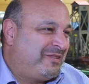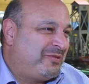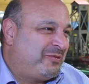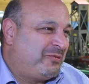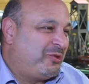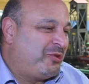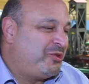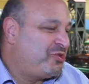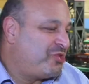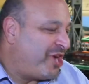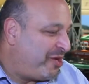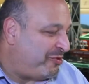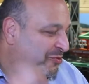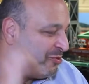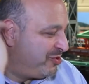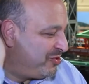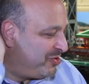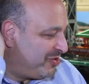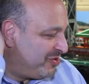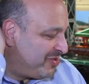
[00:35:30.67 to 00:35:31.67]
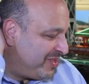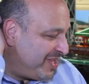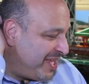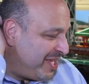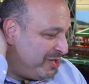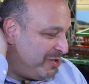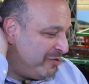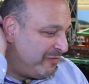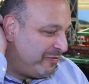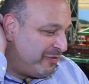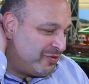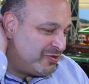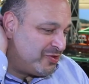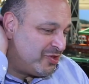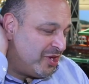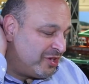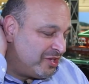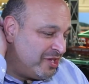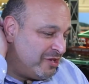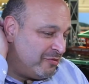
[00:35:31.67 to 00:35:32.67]
Well, John Roussos, thank you for
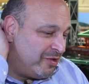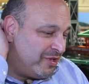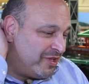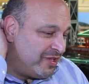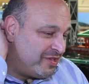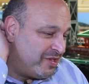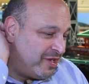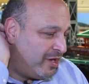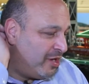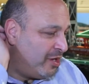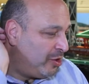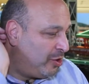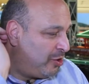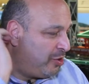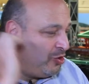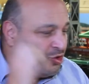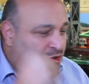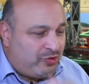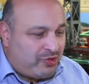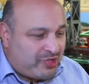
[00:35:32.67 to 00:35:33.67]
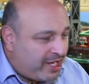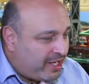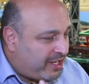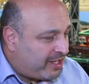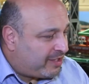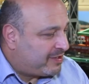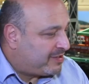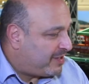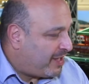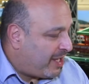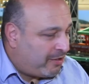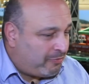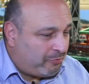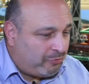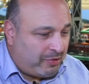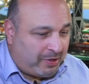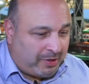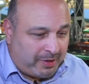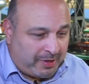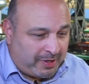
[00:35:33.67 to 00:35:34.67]
talking with us. Could you take us out
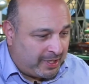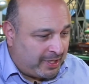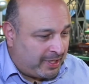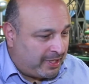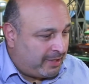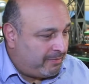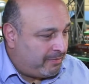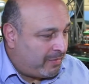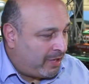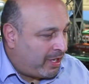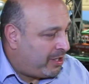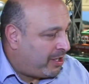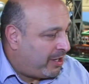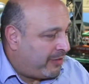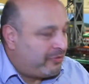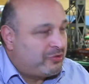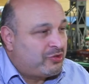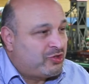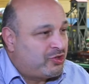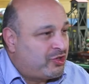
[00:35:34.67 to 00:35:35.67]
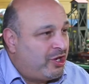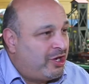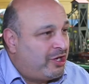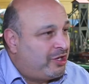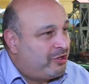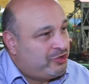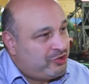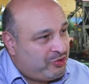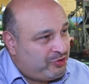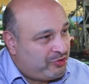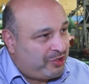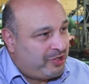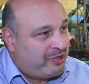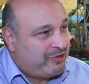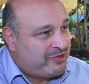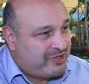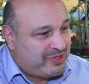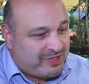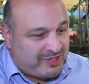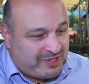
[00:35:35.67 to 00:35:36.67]
with another song? Could you
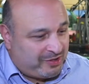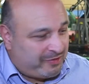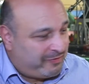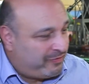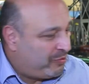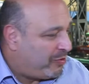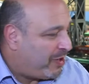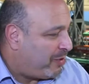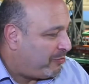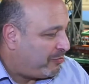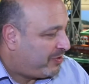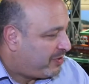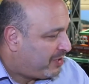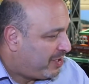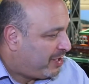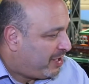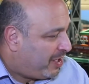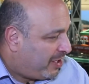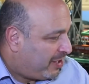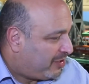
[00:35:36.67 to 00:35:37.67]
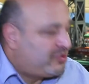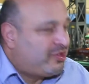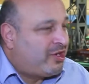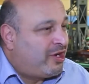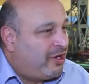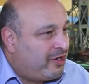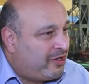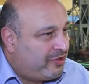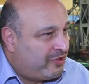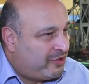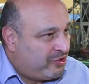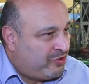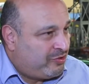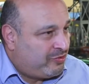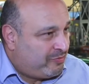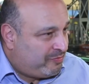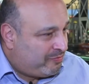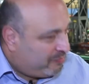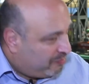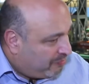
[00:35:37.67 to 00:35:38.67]
close this interview out with a song that
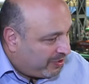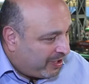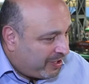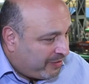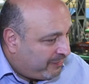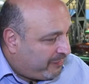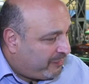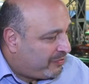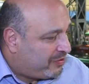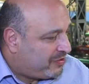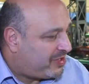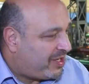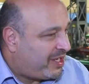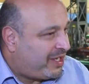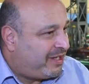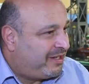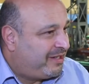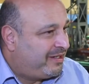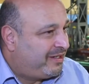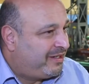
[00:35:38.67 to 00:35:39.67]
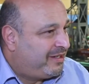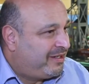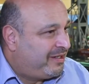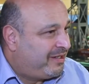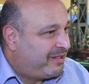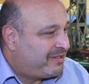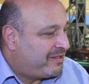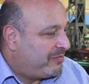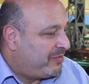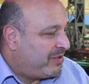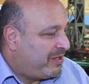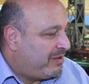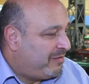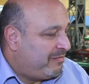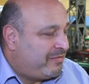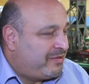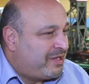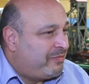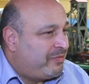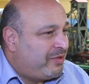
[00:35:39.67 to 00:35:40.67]
you'd play for us out?
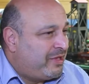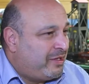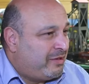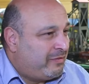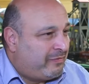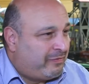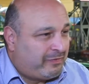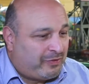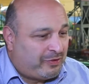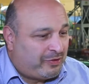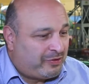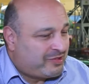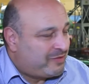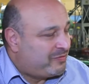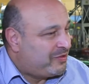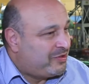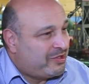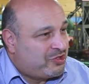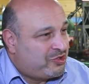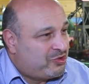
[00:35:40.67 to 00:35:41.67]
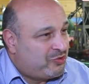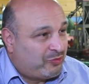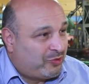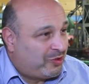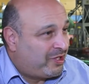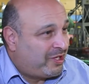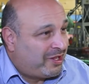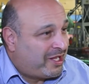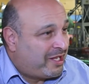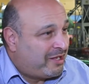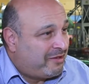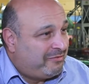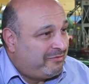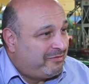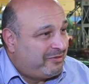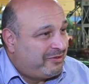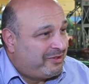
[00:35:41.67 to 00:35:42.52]
Something in full, something that you really love?